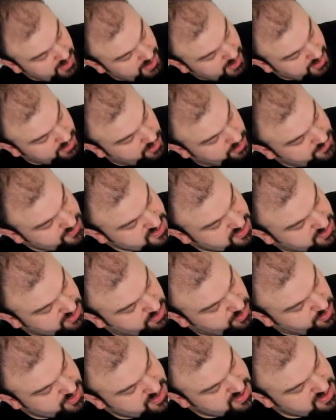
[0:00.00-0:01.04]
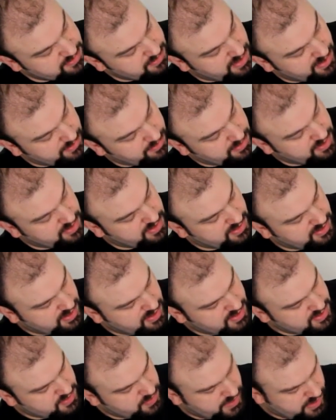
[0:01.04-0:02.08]
and obviously Cross-Z Magma there
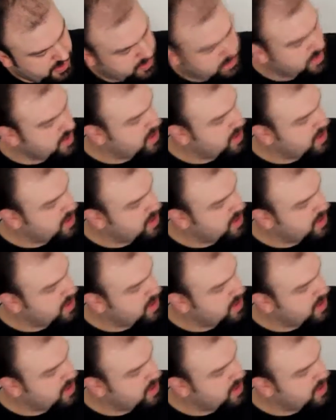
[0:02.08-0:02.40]
as well.